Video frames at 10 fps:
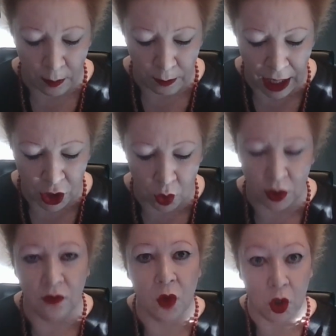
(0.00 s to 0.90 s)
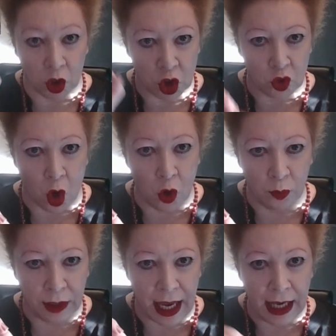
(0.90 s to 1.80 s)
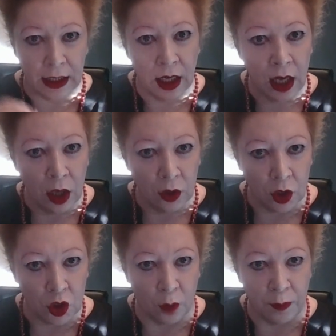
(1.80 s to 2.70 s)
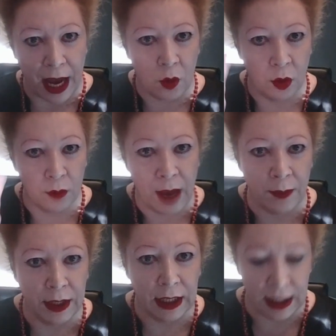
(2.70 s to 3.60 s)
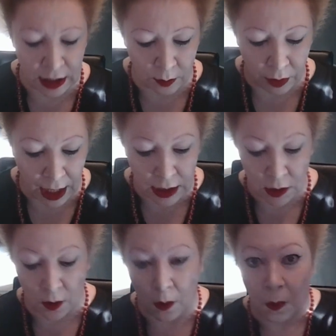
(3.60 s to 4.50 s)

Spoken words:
Make sure you've got a strong plan, that your backward mapping is in place.